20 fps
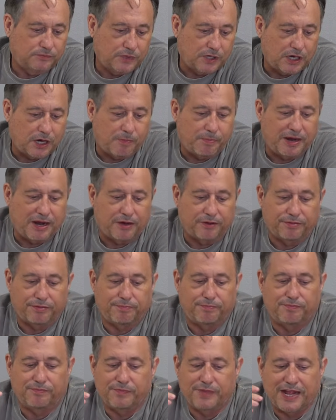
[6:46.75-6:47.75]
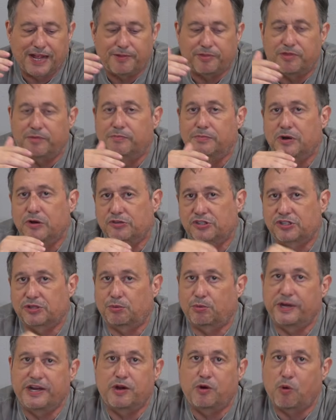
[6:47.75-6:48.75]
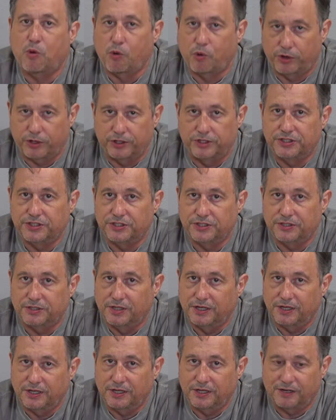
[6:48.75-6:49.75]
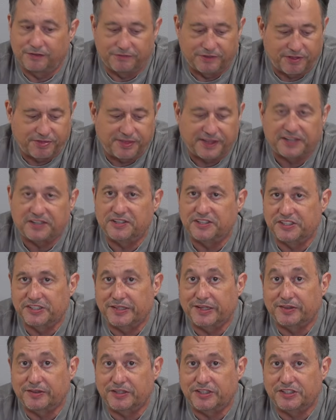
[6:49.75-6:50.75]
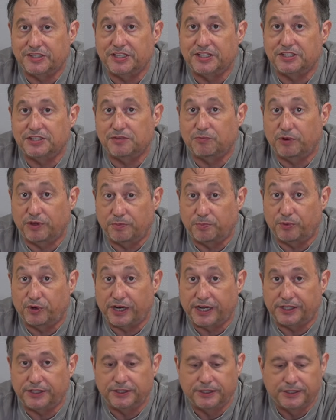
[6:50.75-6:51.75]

about, at the most, 3/4 of the thickness that this is with bread.